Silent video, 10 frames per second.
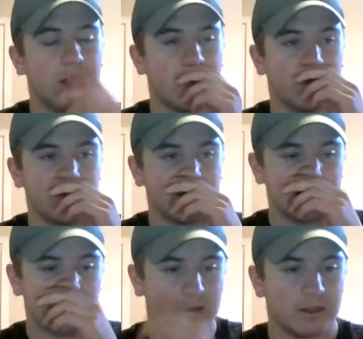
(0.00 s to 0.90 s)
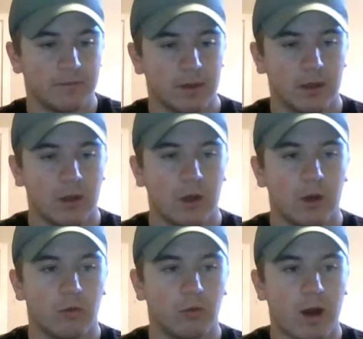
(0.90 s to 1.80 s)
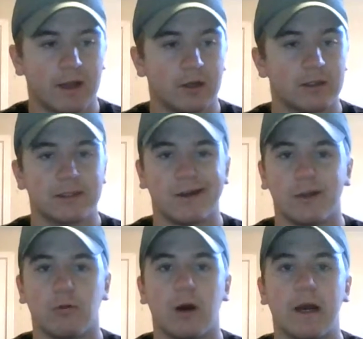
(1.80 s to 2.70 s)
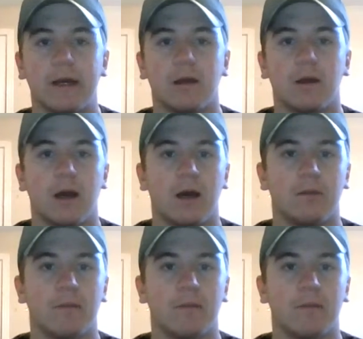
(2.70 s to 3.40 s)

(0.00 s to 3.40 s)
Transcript: Uh, basically, I couldn't tell you why uh,